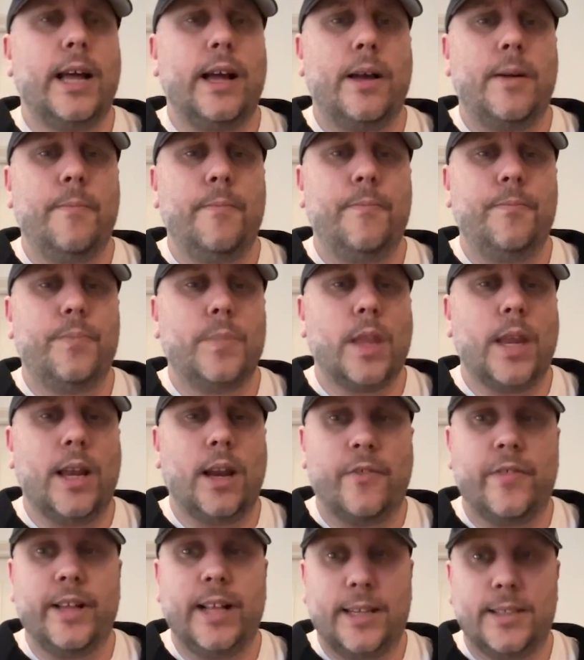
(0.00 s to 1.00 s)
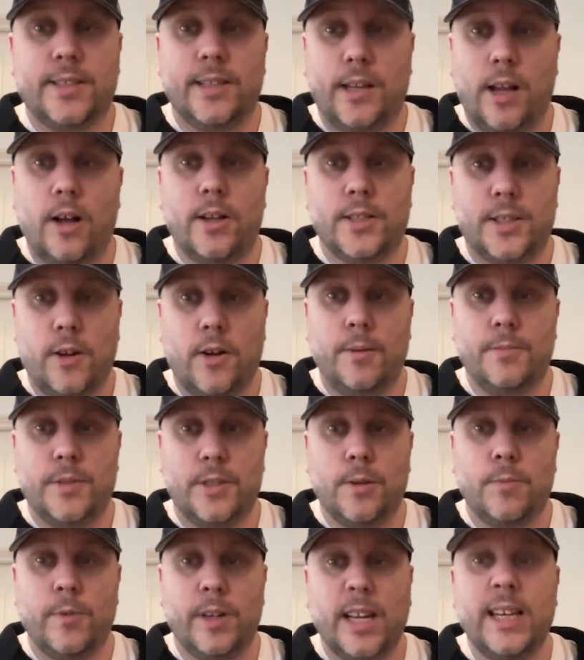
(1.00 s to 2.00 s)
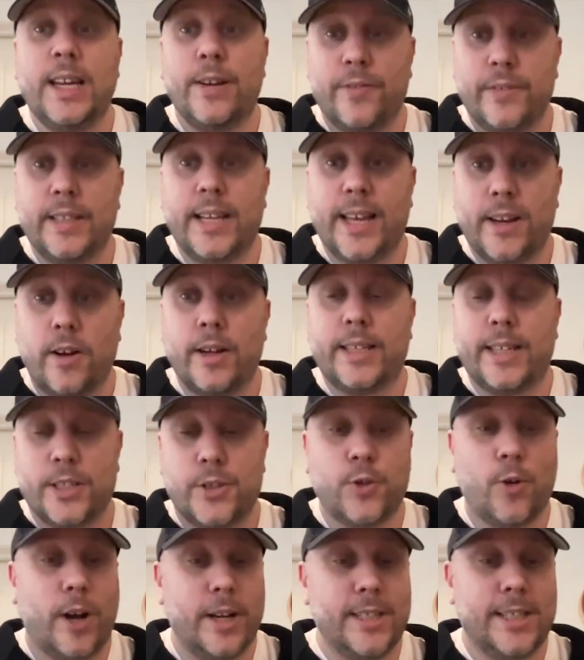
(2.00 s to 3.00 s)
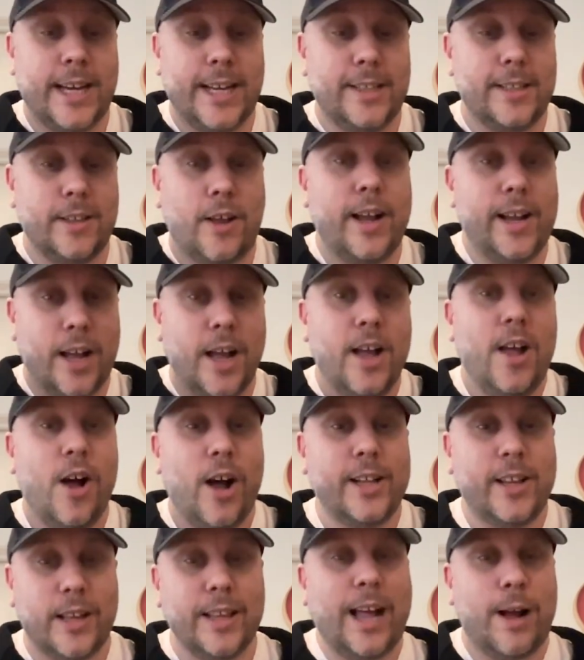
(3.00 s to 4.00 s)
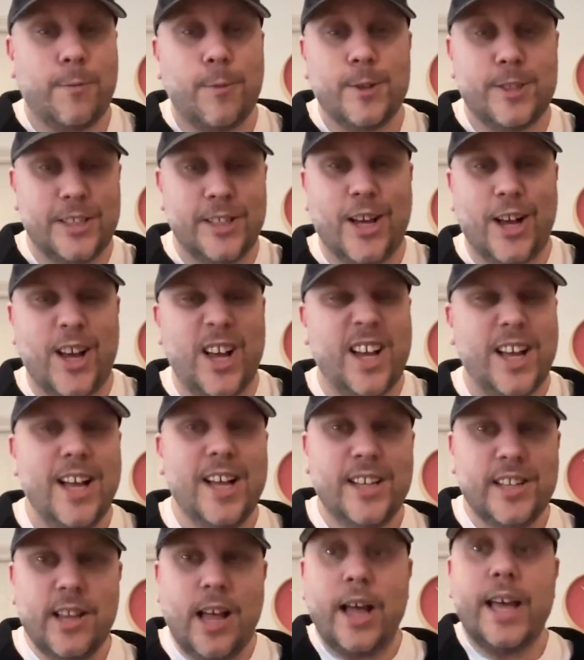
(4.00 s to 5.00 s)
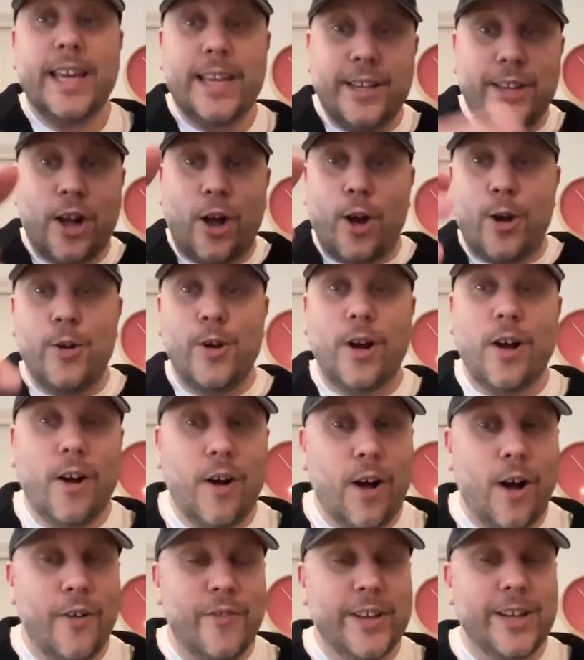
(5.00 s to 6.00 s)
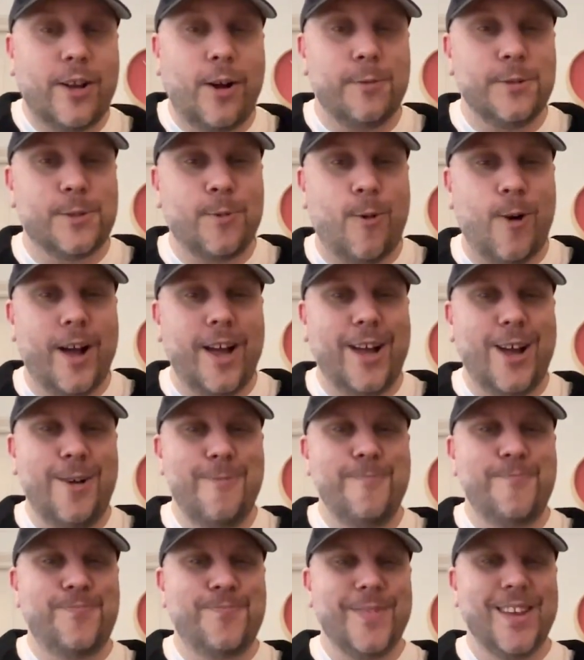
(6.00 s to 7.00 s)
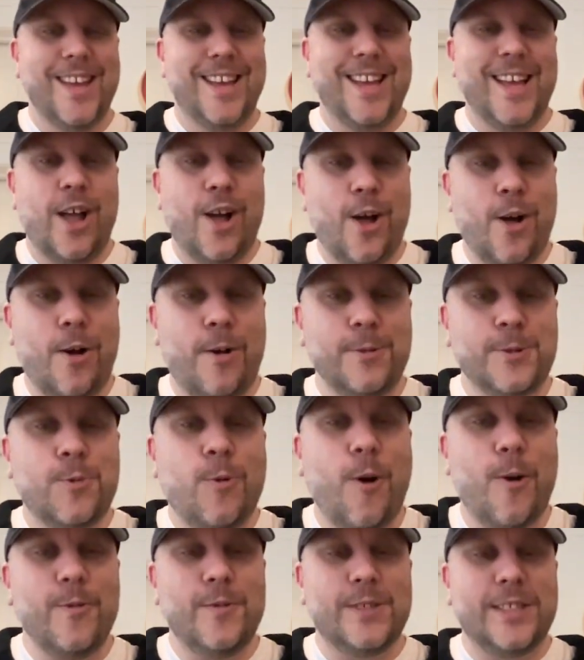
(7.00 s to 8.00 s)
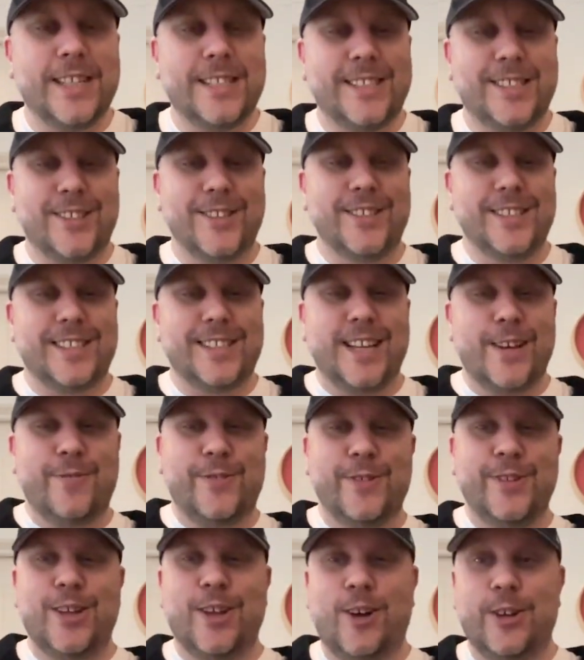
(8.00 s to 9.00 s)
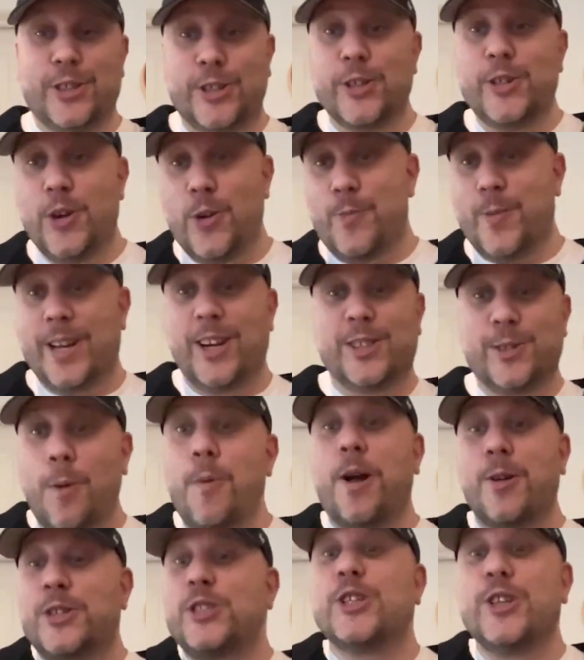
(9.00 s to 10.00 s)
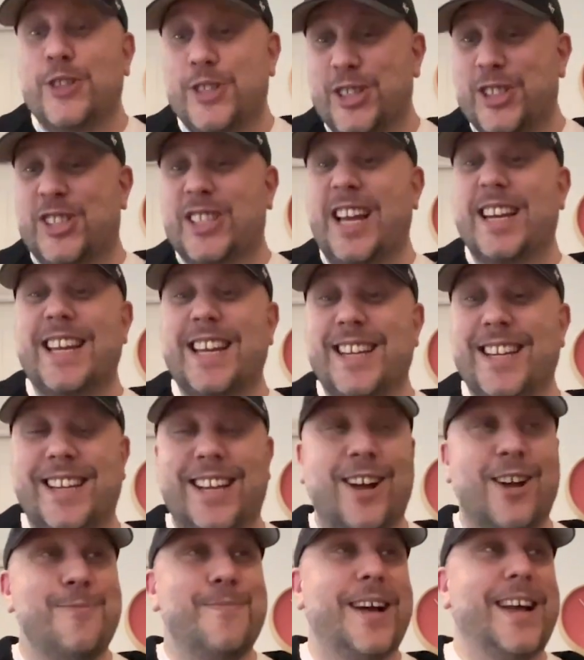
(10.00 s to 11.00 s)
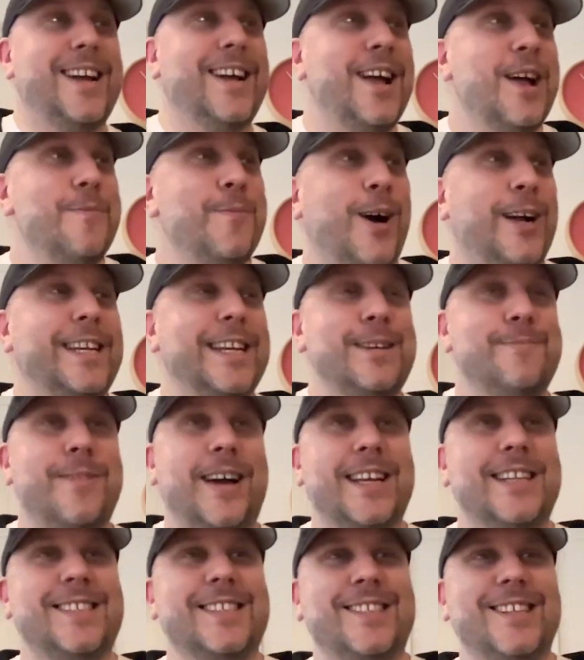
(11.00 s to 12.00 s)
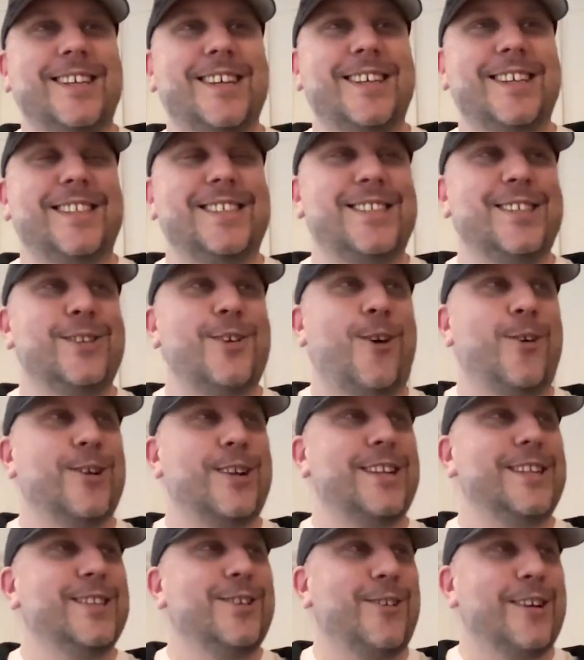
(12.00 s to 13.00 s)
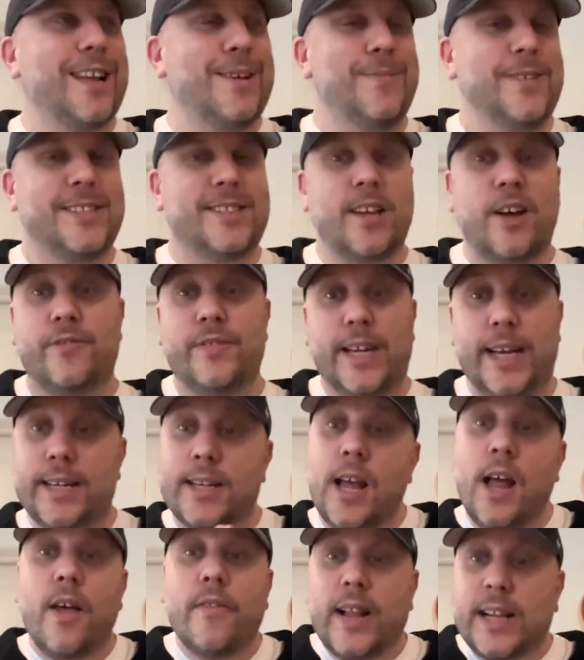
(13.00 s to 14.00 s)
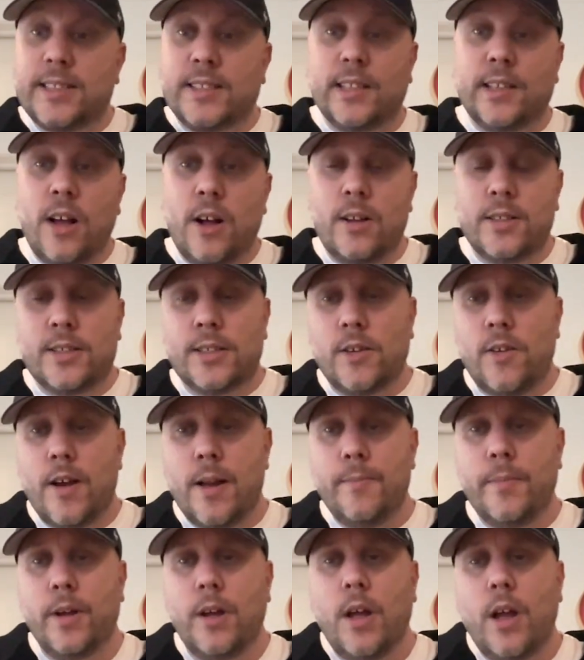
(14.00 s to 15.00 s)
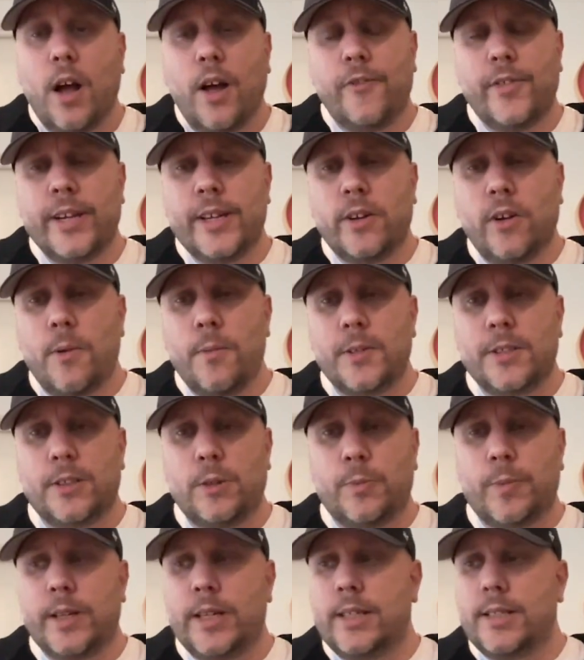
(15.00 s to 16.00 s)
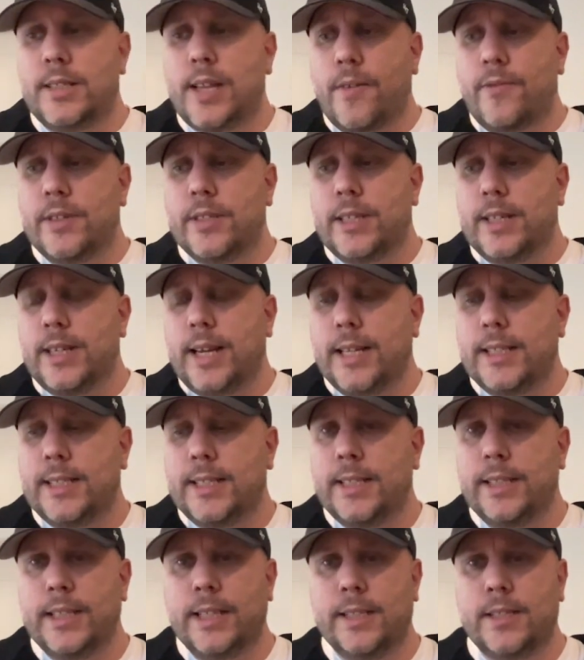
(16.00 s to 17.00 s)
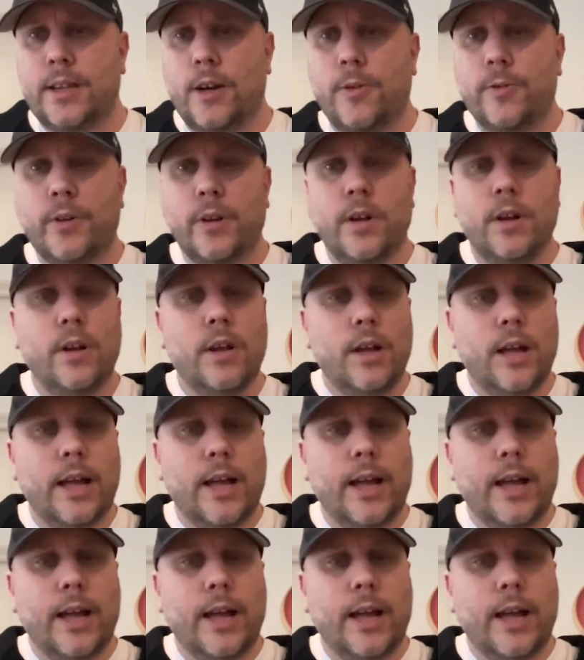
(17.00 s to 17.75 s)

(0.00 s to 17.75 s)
Um, and I think that's the last time someone, and even then I did try and take, like, I, that wasn't a, here you go. I, I think I was quite... Um, I was quite resistant, given that I shouldn't have been. I should have just said, "Here you go, mate." I didn't manage to not not get my stuff nicked. That's the last time. I think I must have been seventeen, eighteen years old. Mm.